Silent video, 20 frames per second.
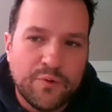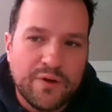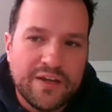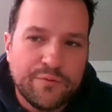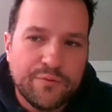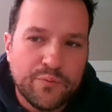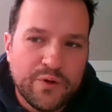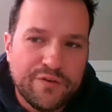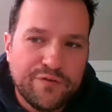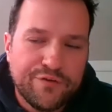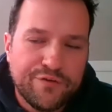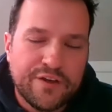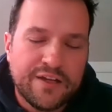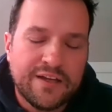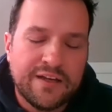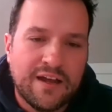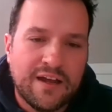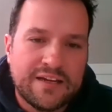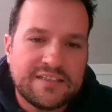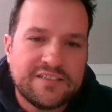We
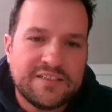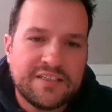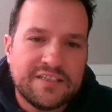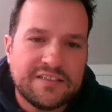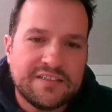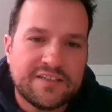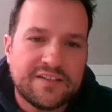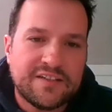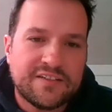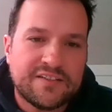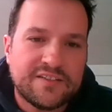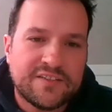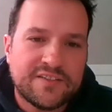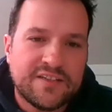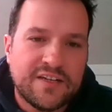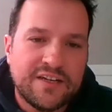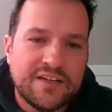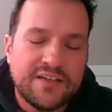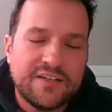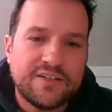feel like
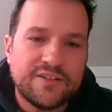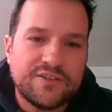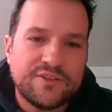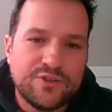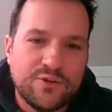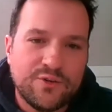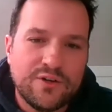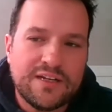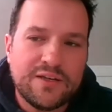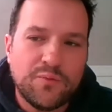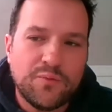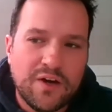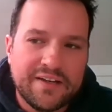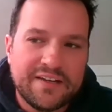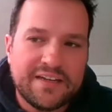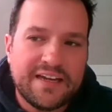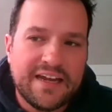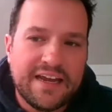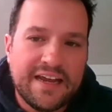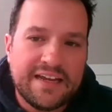Jesus, surely
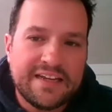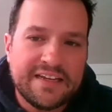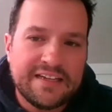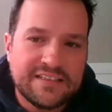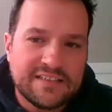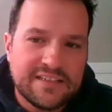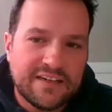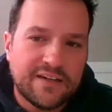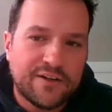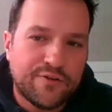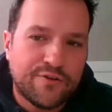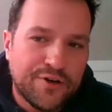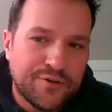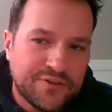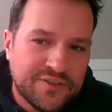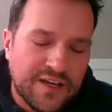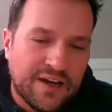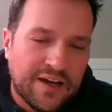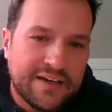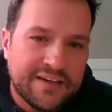one day he's going to grow
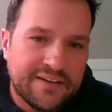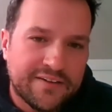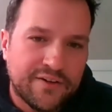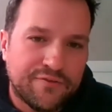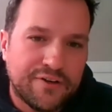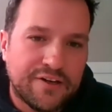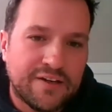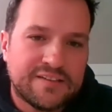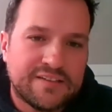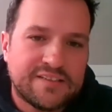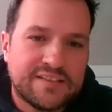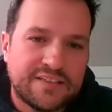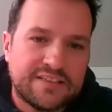tired of us.